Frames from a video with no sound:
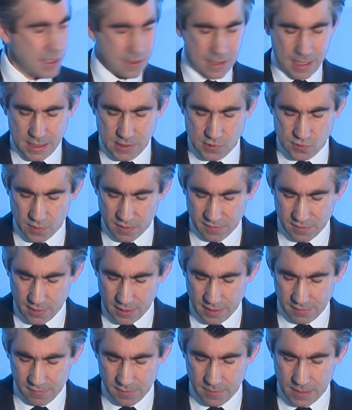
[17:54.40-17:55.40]
dangerous
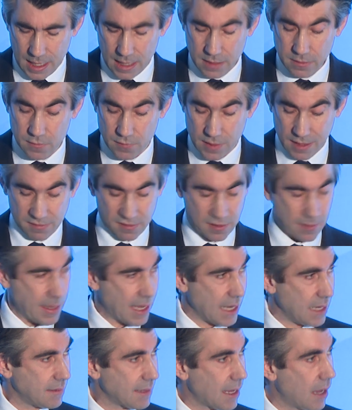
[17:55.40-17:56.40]
to
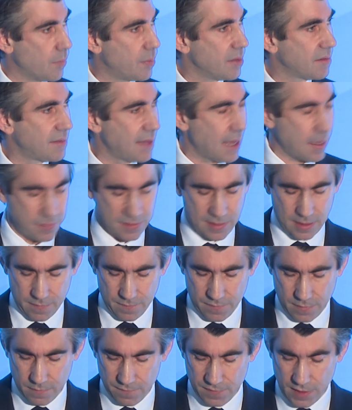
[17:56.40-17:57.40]
underestimate how perceptive
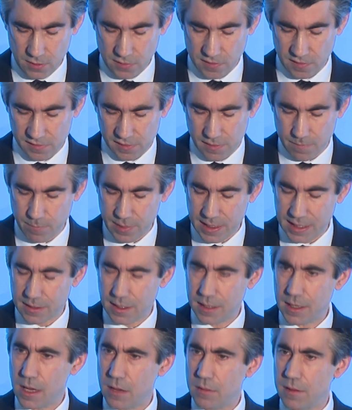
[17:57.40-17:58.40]
voters can be. They
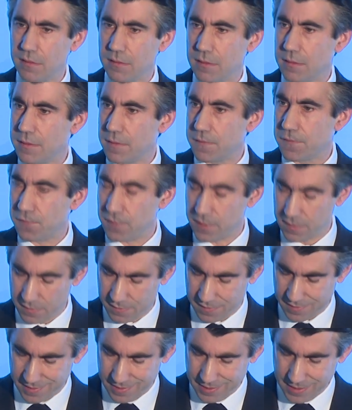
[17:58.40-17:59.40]
know there's a
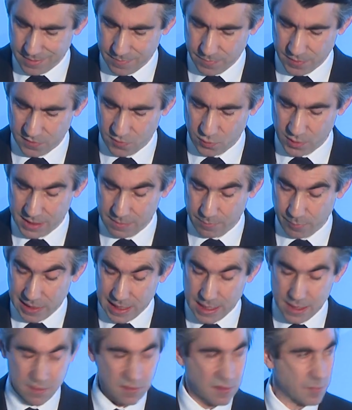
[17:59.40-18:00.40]
difference between
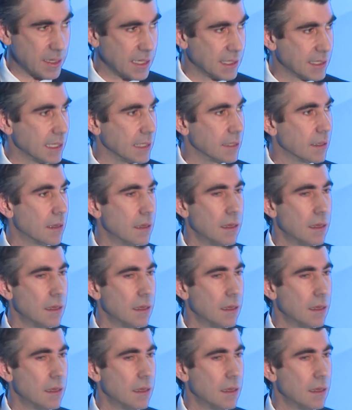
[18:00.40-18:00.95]
plain speaking